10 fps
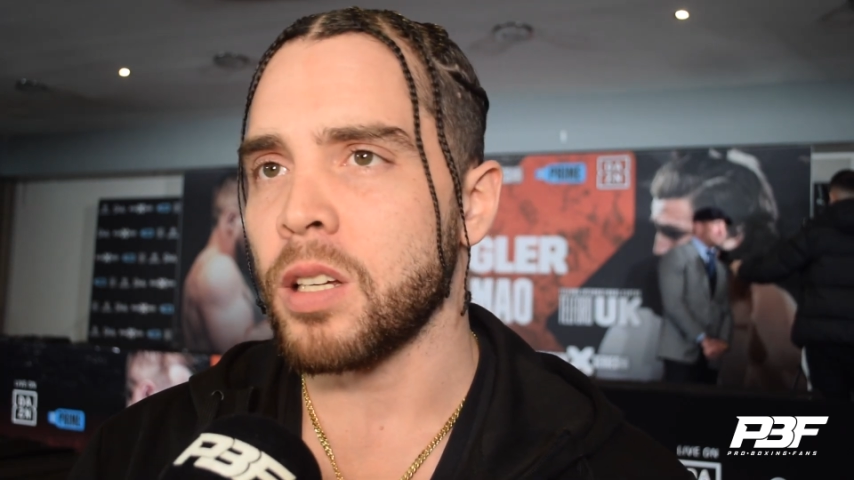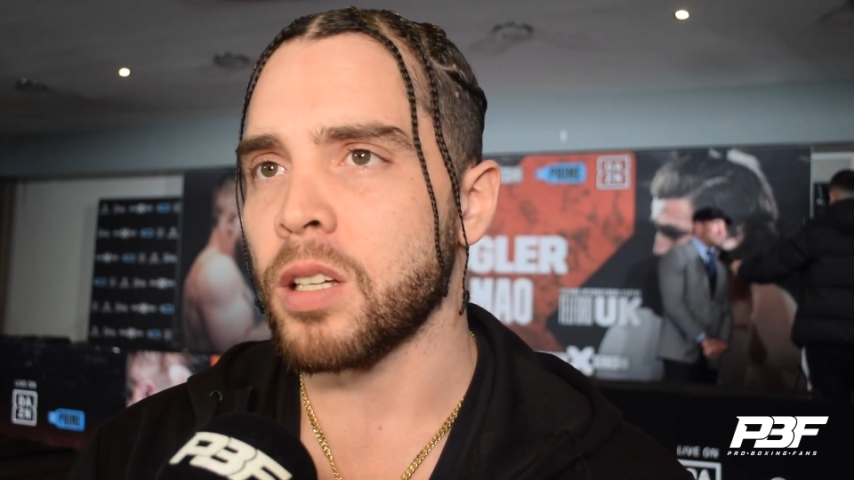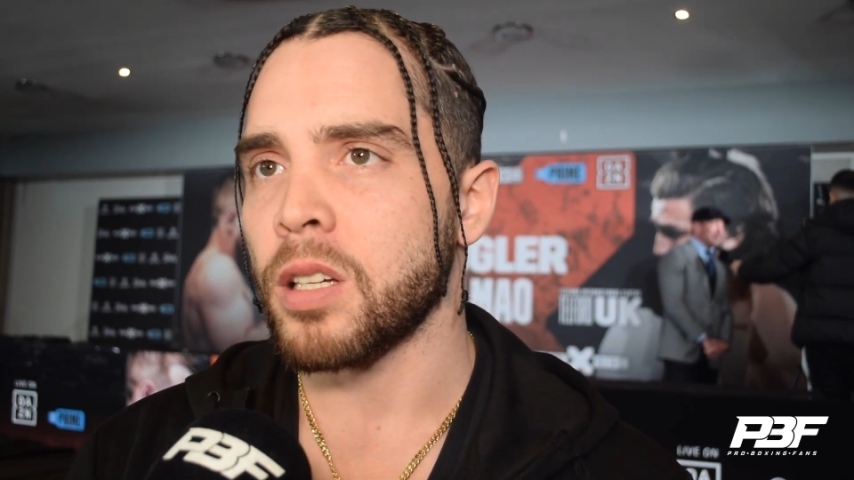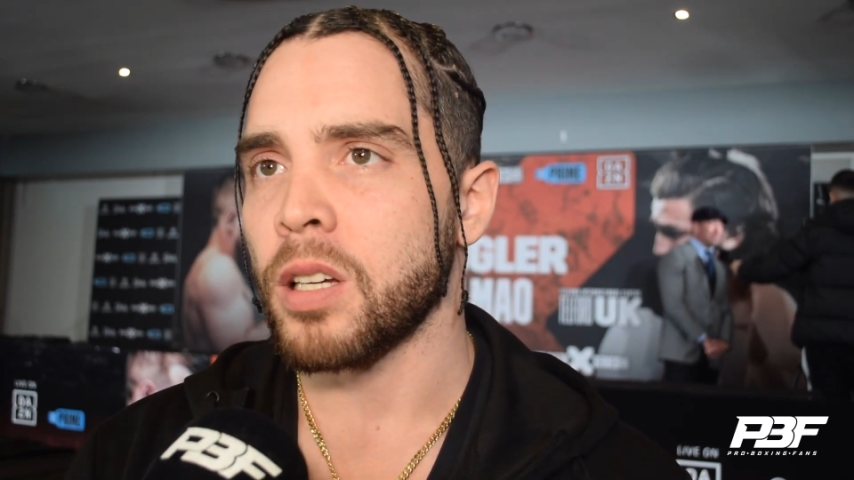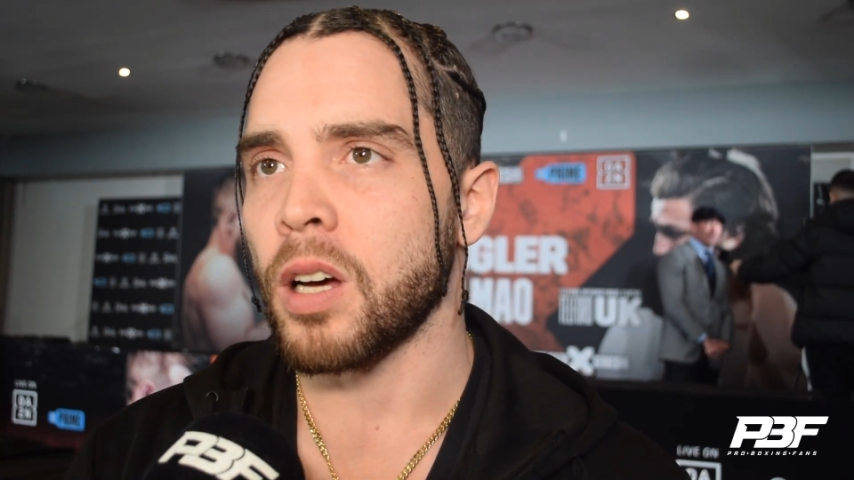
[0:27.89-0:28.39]

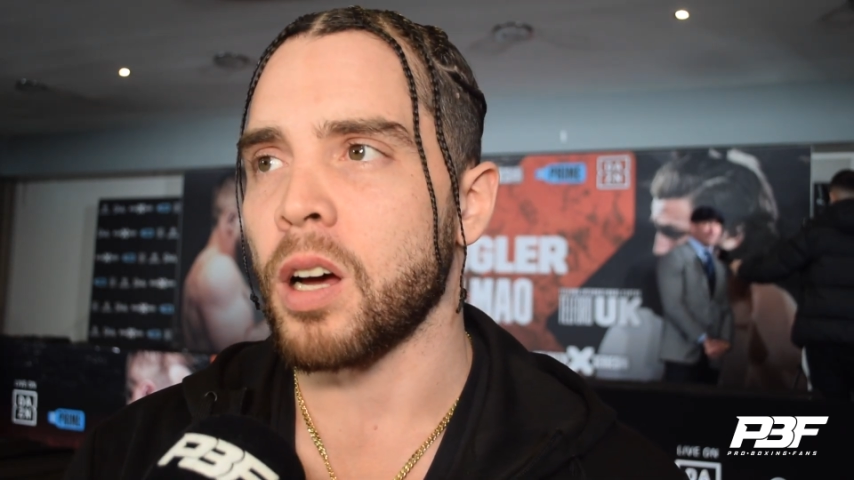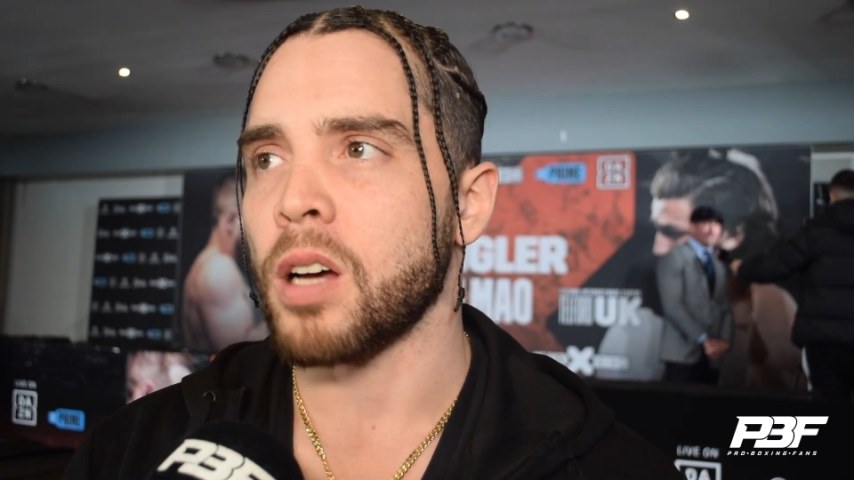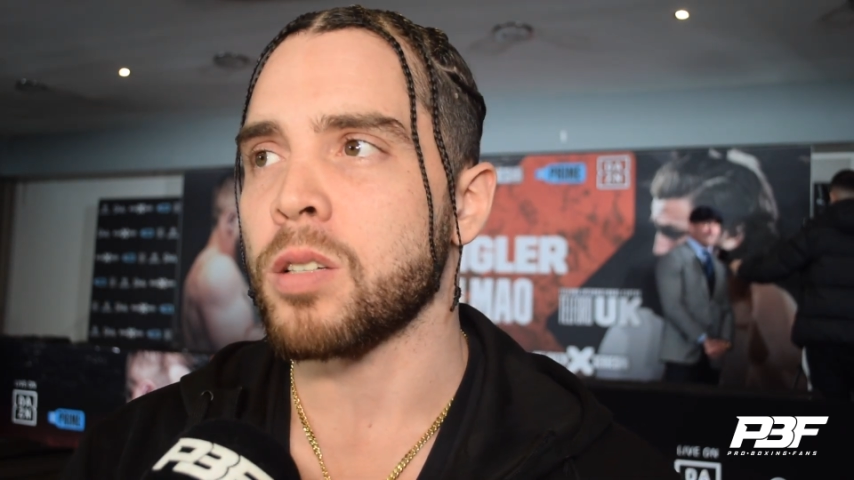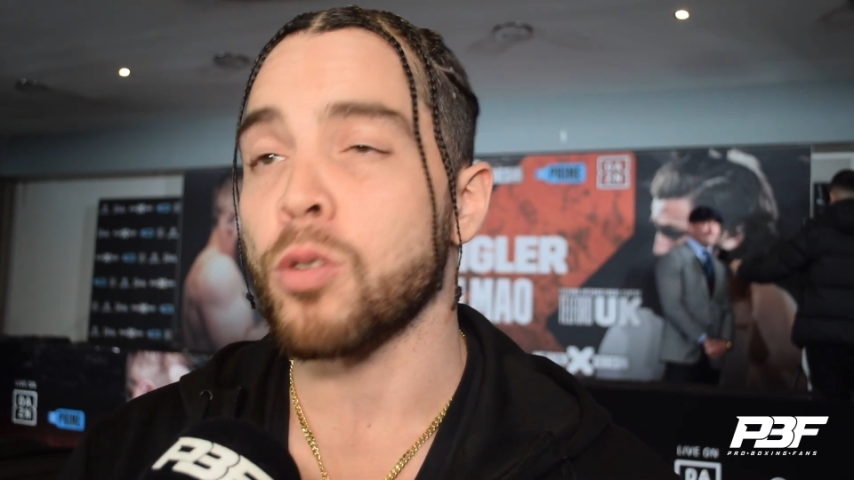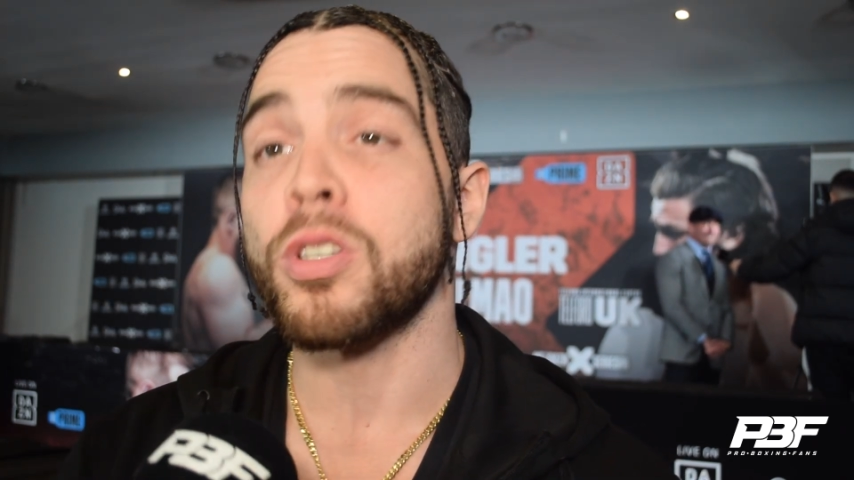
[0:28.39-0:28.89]

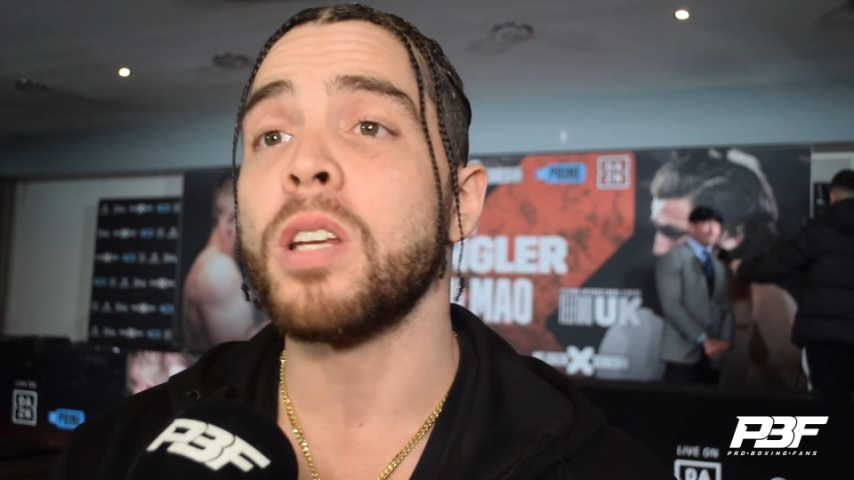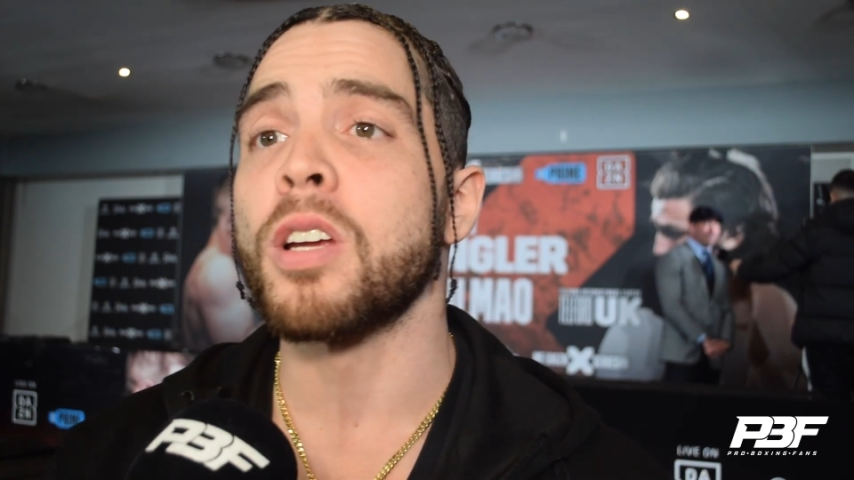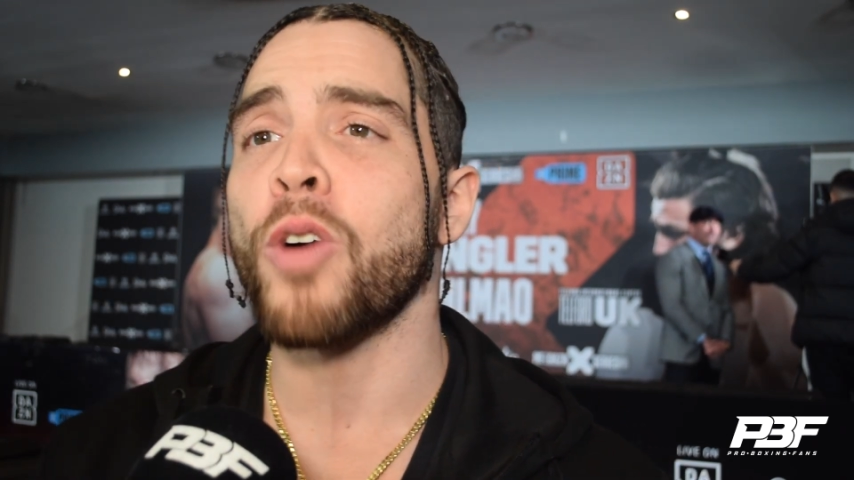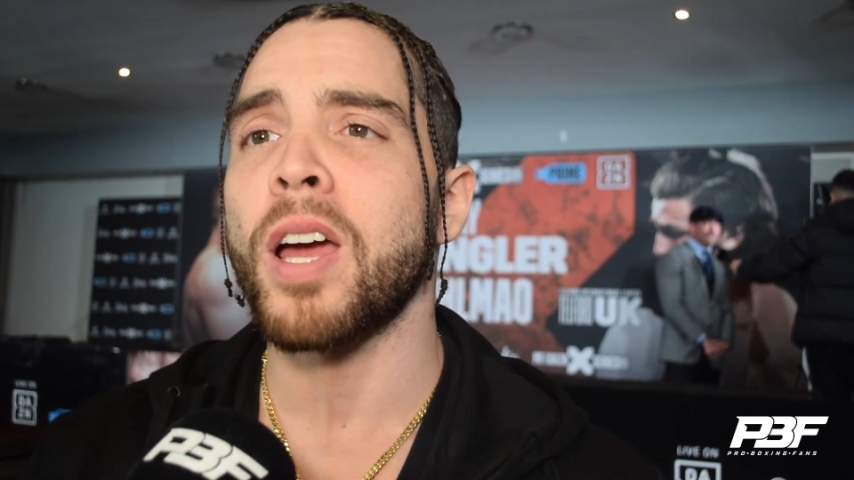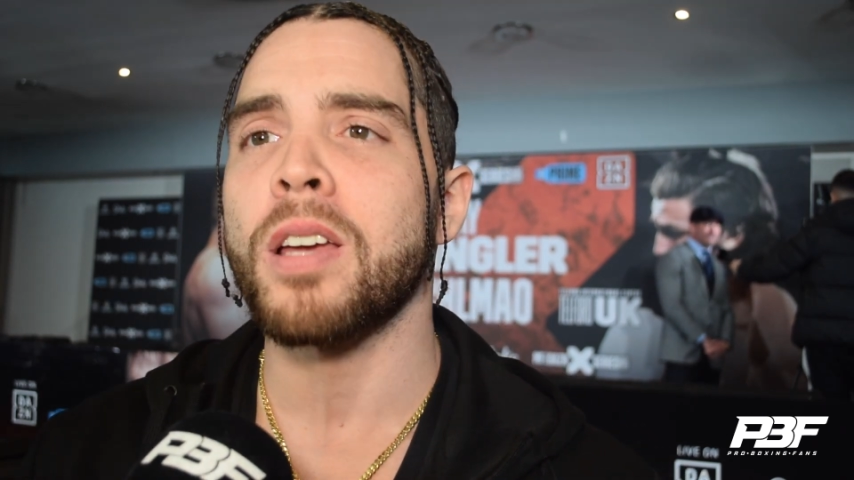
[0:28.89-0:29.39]
So Dean
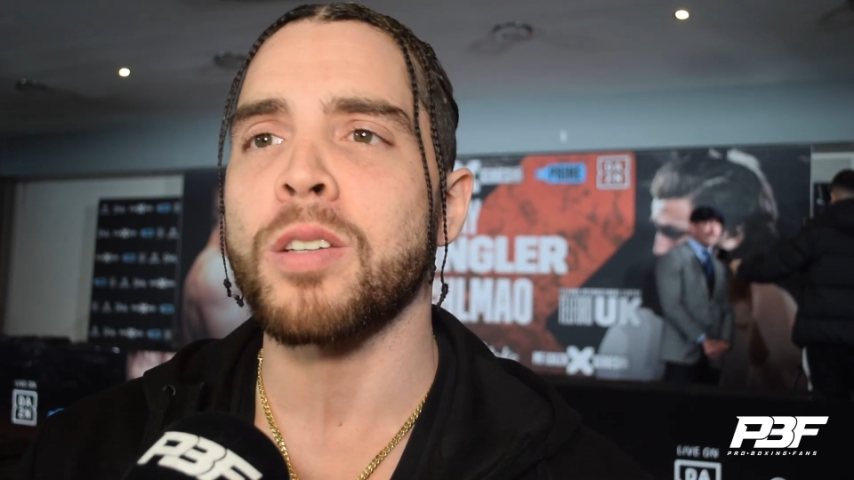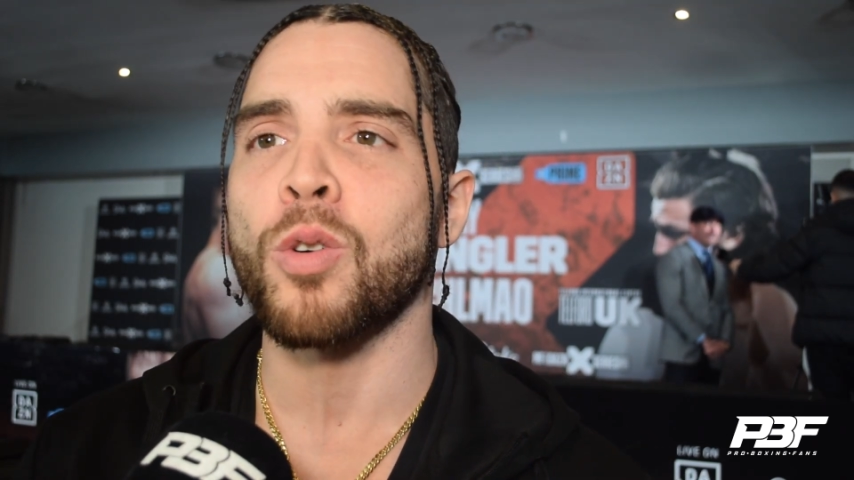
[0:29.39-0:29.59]
the Great.